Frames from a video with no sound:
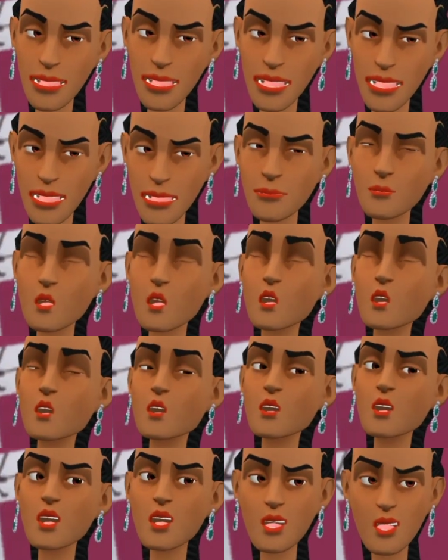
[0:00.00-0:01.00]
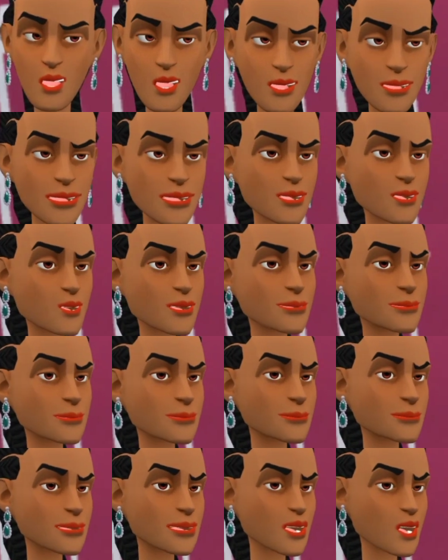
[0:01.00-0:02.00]
I don't go with my wedding ring,
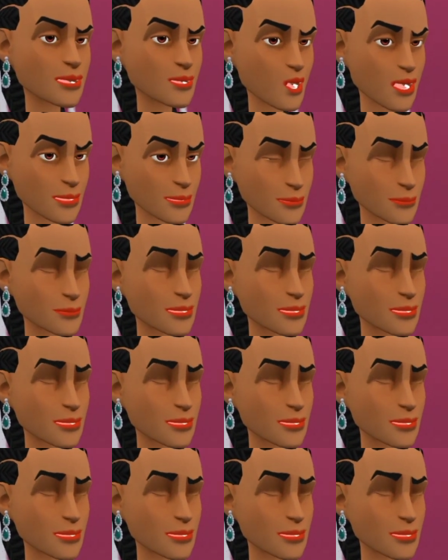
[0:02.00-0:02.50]
okay?